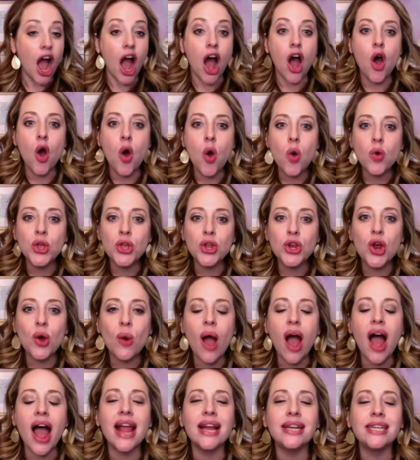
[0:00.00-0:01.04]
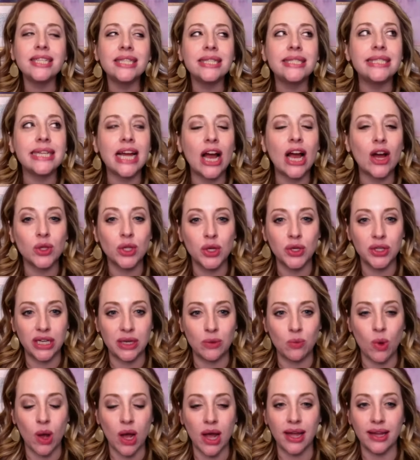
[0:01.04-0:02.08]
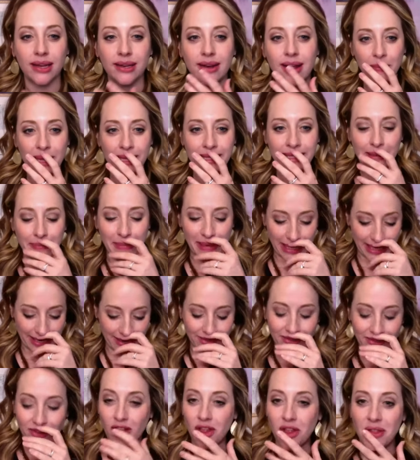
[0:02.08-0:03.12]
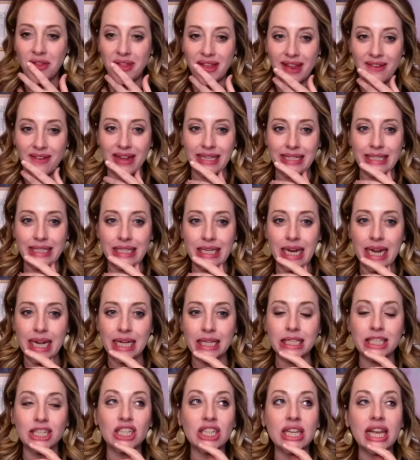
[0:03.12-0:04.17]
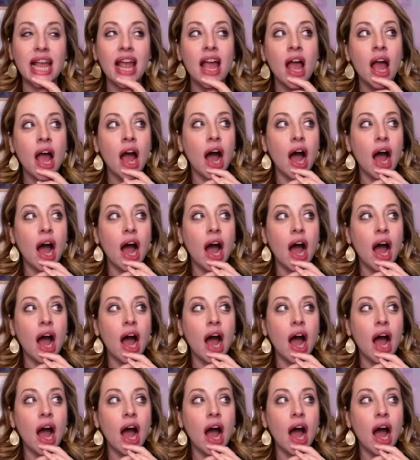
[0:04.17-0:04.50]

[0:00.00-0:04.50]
Oh, you know, I just downloaded one, except I didn't follow the advice today, clearly.